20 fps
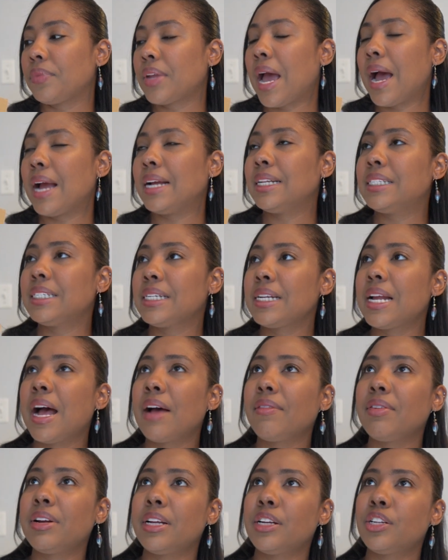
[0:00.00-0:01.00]
I did
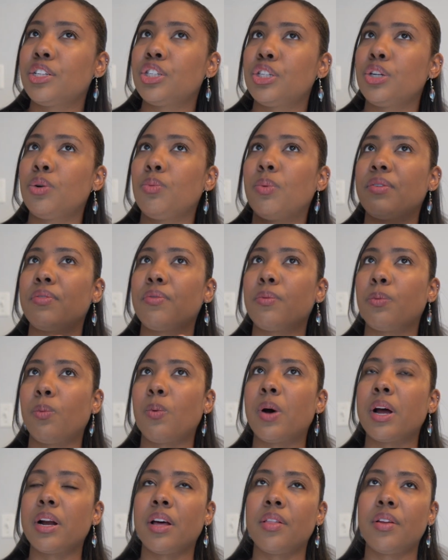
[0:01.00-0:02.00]
have an issue with
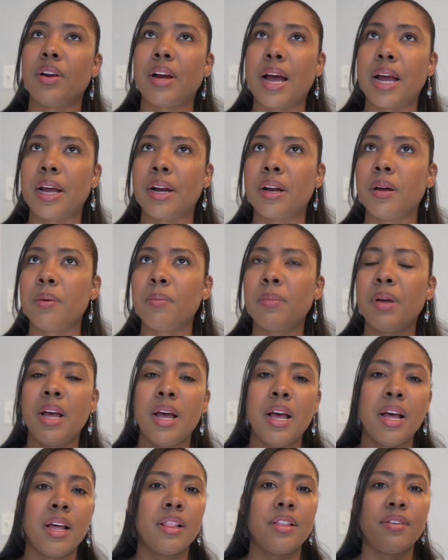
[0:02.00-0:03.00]
one other item.
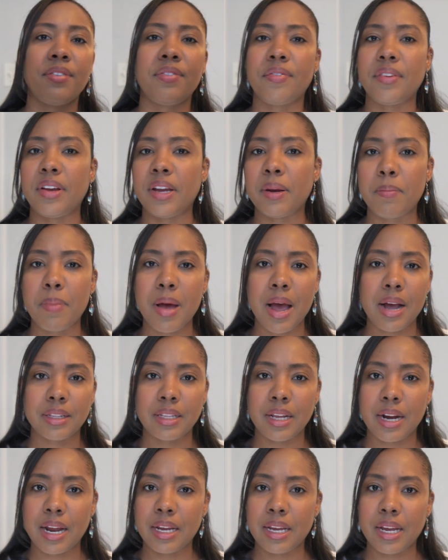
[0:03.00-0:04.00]
The feedback
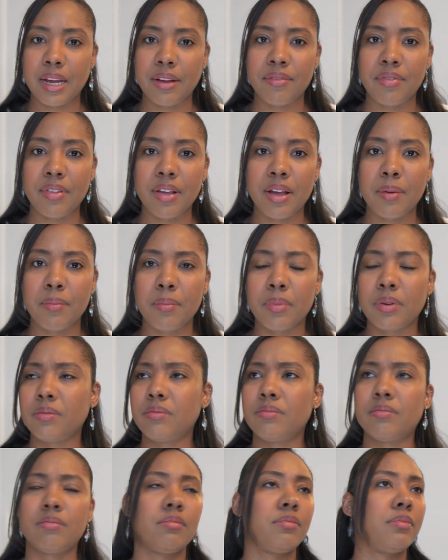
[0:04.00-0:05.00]
that I gave them,
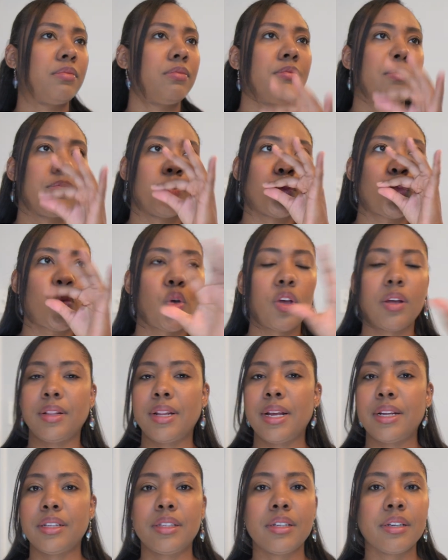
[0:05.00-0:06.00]

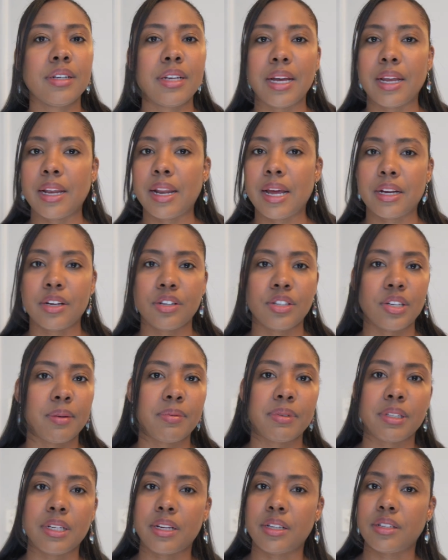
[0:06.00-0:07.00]
they took it like a
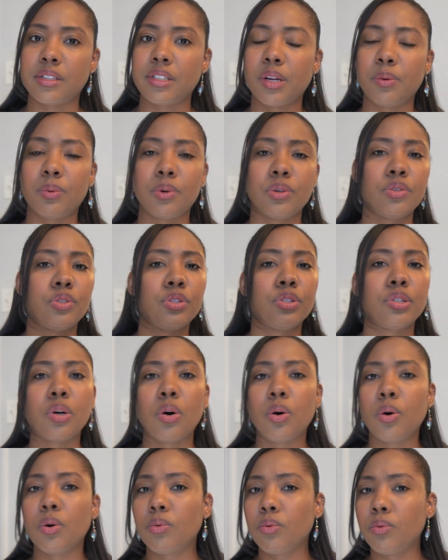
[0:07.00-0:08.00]
chef's kiss. They were
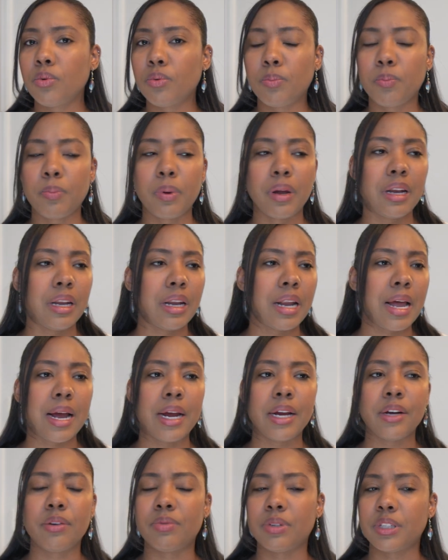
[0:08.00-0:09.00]
so
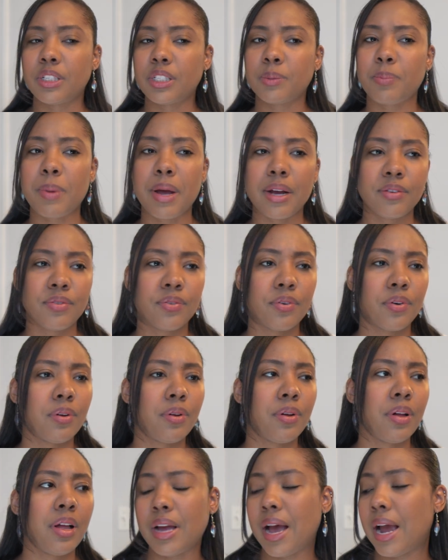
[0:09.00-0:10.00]
polite,
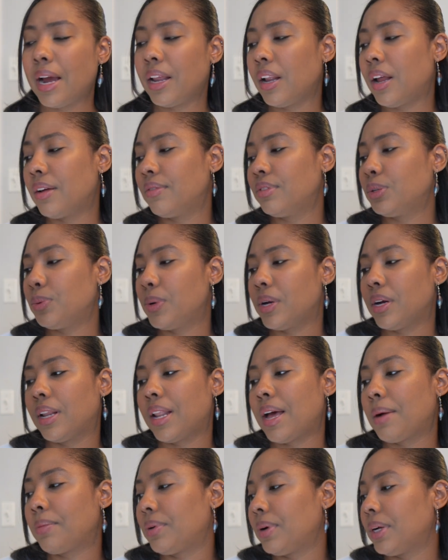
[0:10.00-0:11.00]
respectful. I love doing
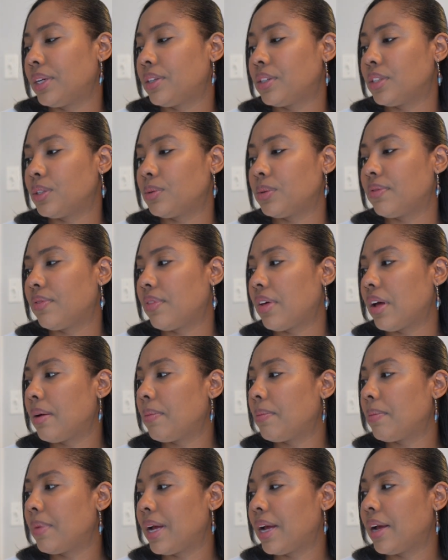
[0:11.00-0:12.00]
collaborations with
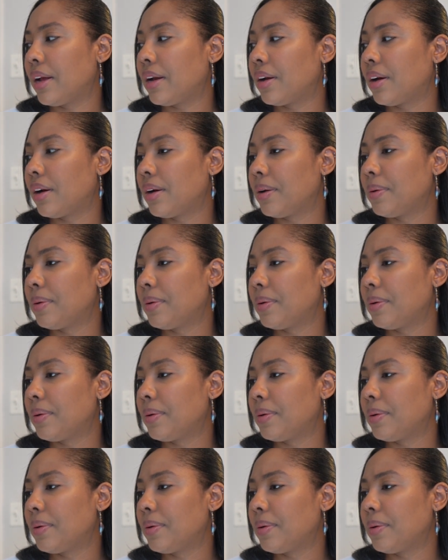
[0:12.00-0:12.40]
them, and